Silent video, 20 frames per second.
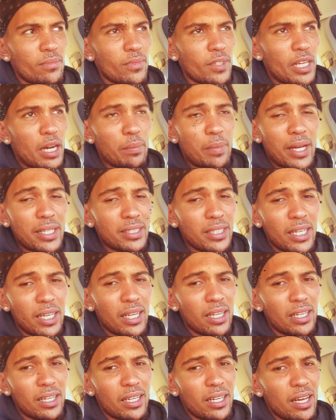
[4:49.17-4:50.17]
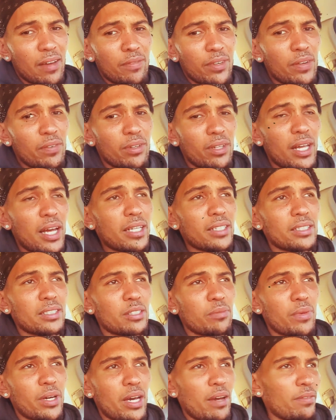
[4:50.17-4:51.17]
Now, I'm not saying I've never lied to
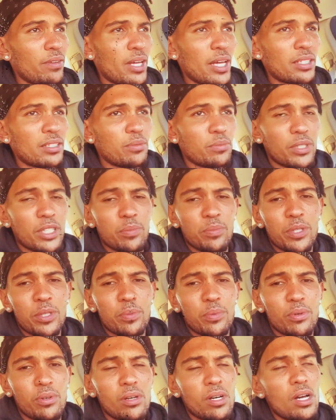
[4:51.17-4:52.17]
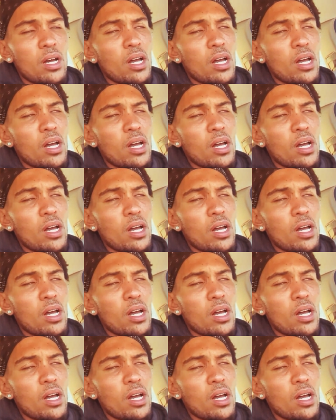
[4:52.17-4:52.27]
somebody. I've lied to many people.